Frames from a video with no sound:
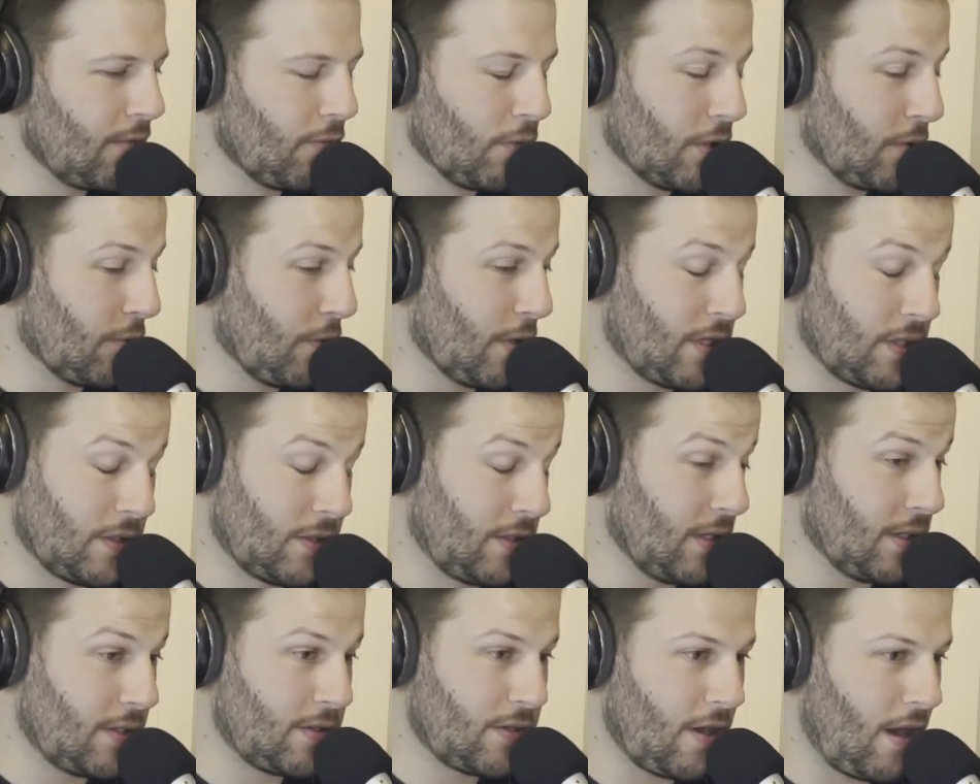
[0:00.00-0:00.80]

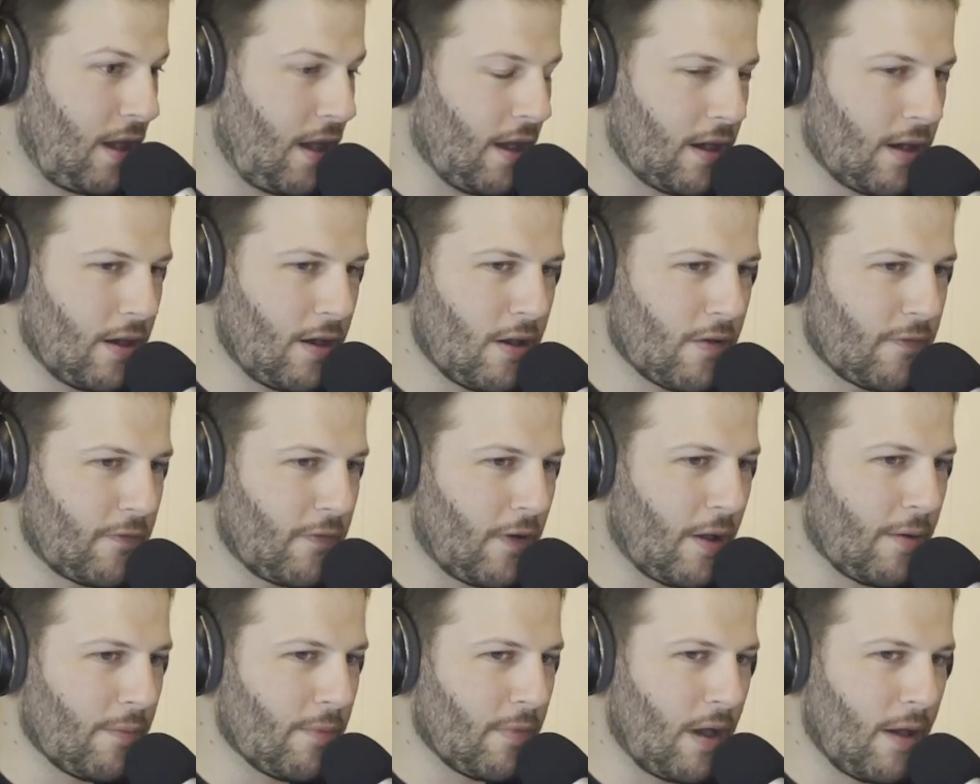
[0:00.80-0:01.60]
Which just, I don't know
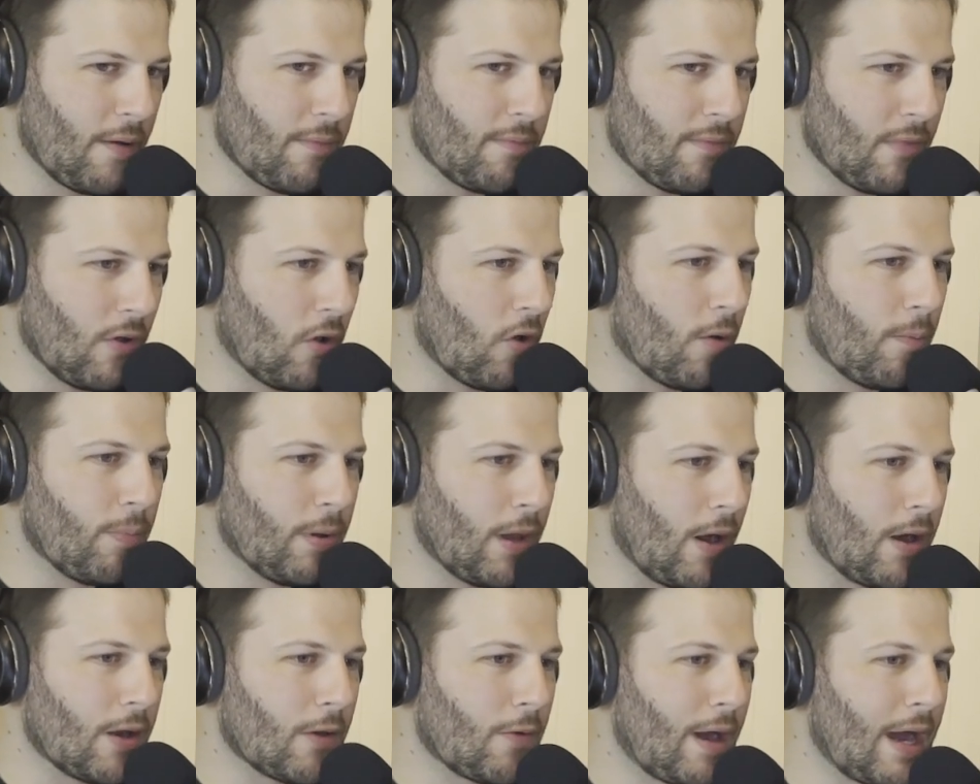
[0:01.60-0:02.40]
if I'm more
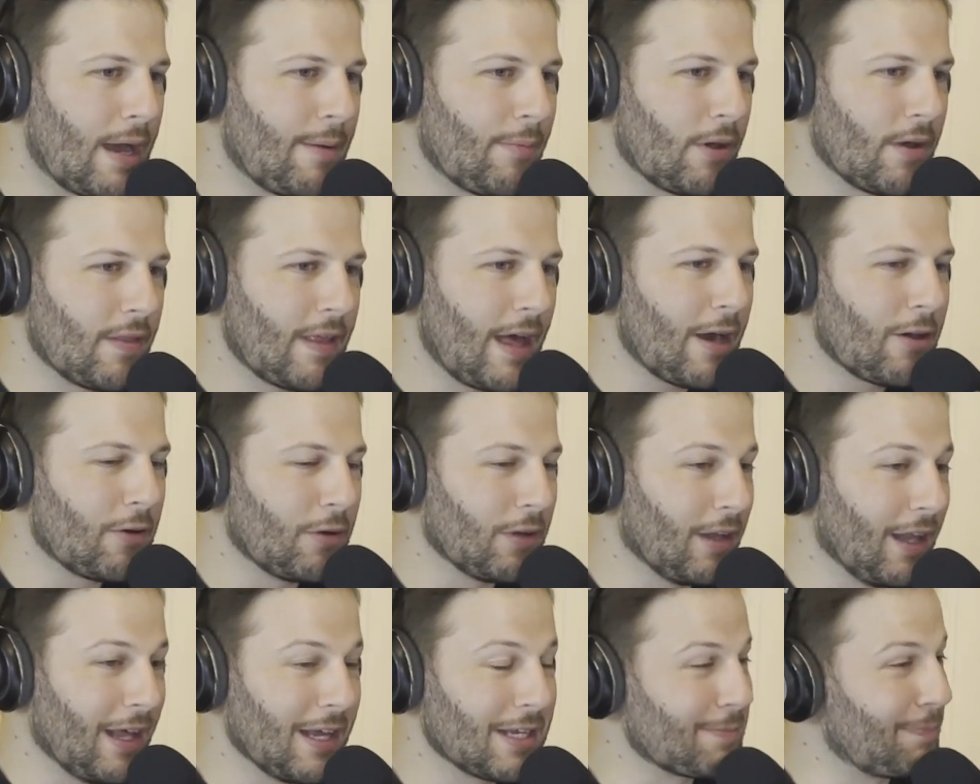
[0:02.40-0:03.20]
blown away by that
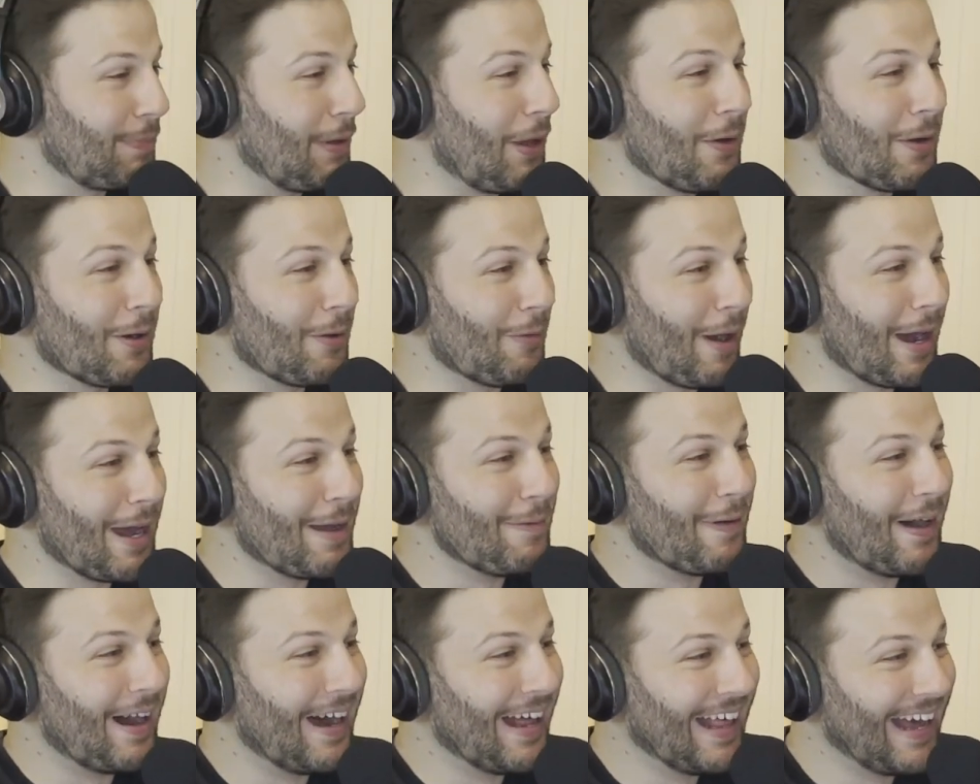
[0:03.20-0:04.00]
or less blown
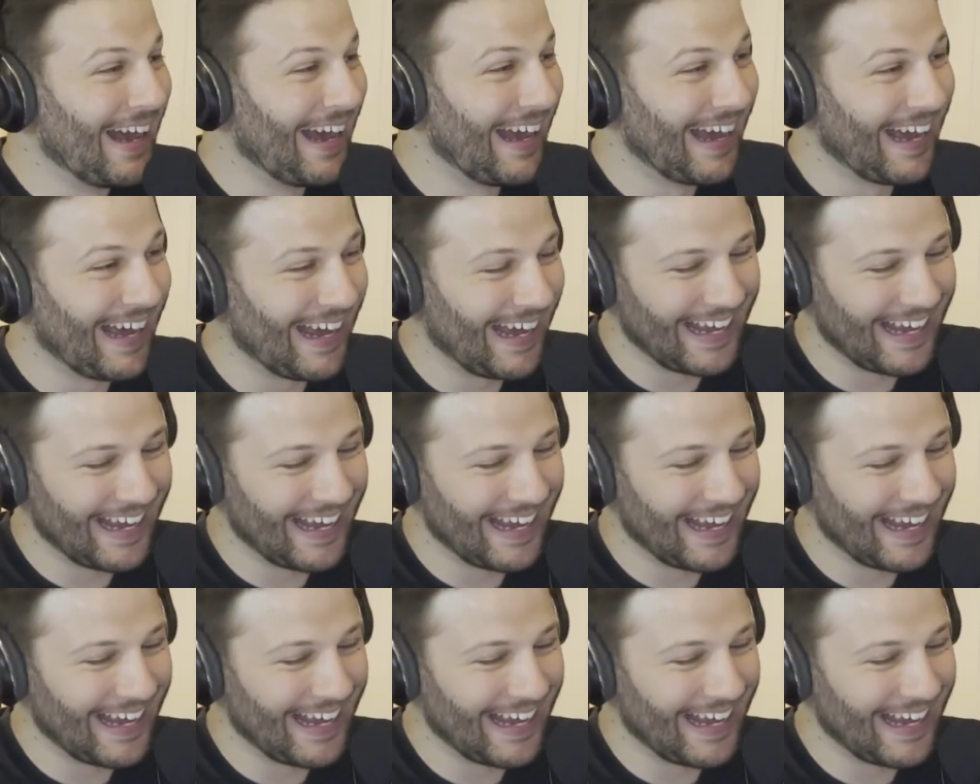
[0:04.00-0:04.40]
away by that.